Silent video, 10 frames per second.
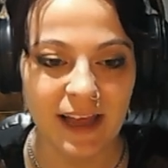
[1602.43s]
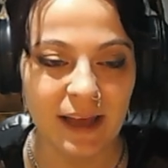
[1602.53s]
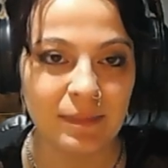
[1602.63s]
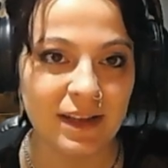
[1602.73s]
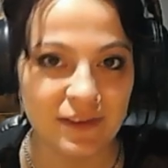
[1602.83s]

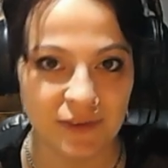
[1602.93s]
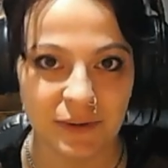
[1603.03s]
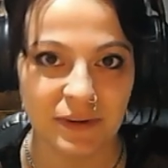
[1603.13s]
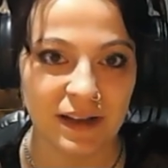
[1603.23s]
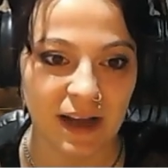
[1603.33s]
please
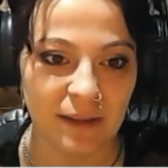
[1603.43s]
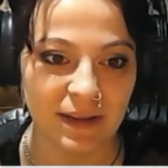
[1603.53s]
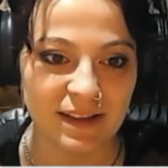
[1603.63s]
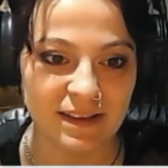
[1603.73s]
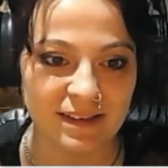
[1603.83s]
vote in the
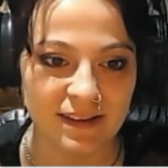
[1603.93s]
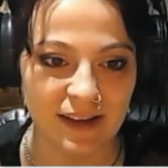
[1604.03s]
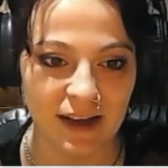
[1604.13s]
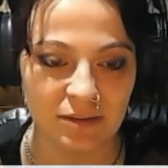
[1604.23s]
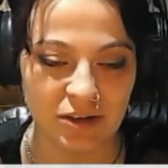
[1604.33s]
comments.
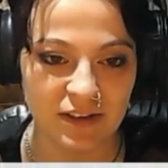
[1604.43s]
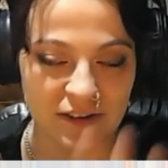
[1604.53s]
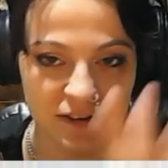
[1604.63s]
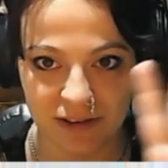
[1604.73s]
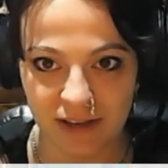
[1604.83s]
Just
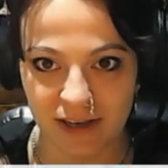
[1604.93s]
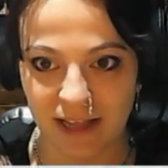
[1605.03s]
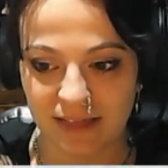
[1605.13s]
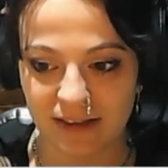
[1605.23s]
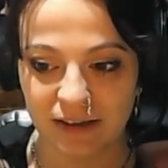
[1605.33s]
look
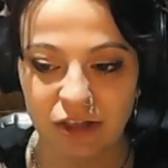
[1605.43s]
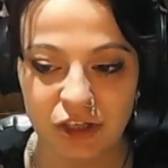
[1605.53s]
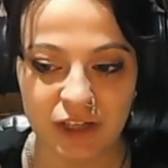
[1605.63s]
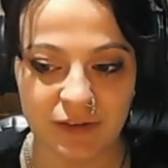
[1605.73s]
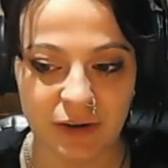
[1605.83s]
at the
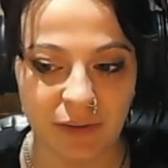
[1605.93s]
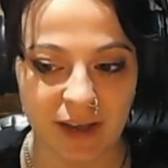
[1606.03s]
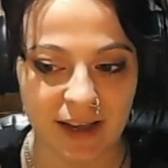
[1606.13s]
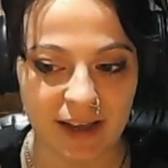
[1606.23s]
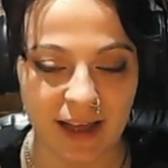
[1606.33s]
sheet real
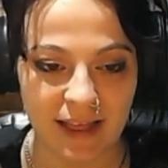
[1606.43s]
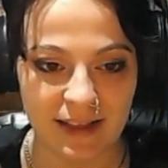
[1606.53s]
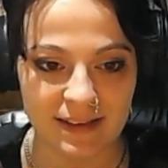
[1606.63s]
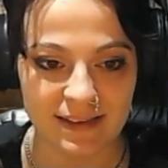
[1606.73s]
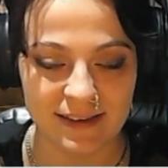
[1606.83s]
quick and
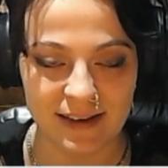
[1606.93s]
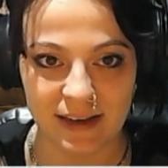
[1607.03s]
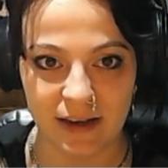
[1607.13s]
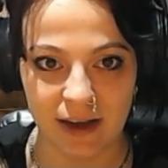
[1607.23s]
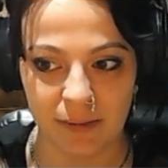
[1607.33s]
then
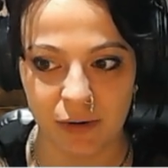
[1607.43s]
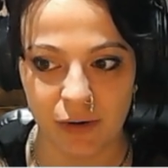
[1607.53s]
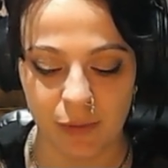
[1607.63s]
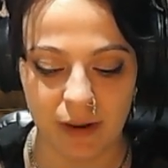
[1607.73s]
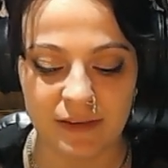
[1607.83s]
see
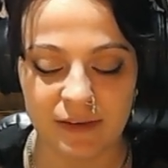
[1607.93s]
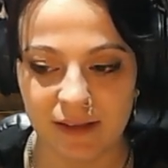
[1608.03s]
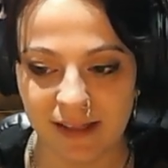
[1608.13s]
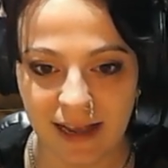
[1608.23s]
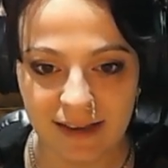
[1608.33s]
who you want. So
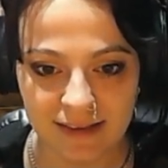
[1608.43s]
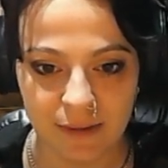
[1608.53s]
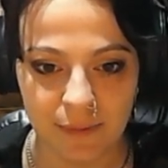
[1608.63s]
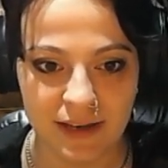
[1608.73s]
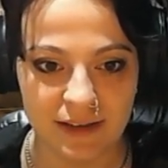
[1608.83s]
the last
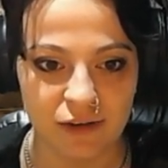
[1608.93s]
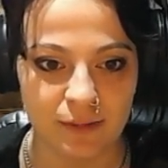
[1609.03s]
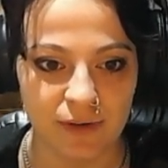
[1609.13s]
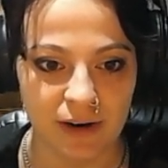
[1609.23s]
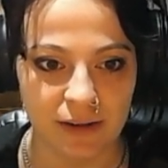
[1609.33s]
thing we need to
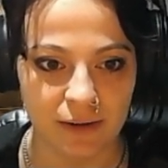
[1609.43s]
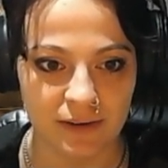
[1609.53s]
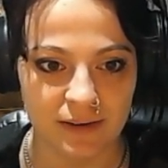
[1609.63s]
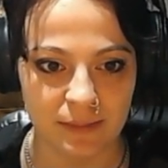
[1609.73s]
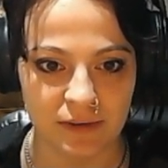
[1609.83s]
do before I
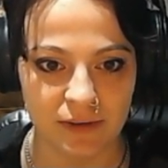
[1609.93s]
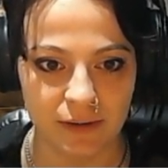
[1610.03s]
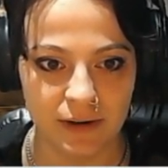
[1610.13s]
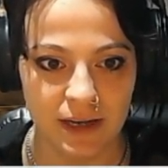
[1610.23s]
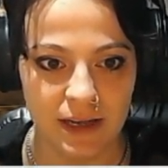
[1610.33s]
close this
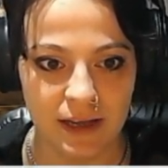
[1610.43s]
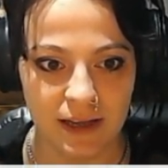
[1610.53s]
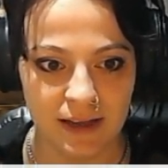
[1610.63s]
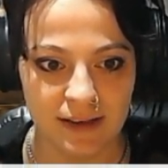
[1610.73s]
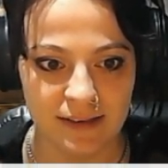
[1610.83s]
episode
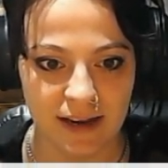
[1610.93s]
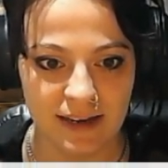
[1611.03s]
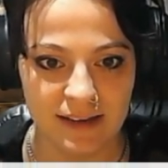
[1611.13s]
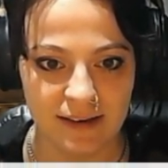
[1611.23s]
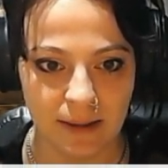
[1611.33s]
is I
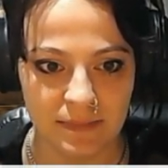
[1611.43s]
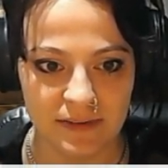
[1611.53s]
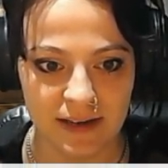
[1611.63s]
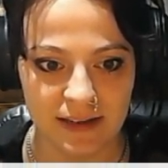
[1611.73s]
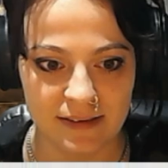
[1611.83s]
need to
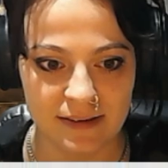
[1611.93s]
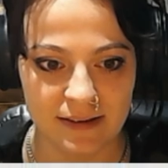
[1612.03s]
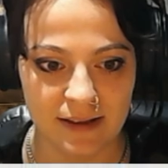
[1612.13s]
update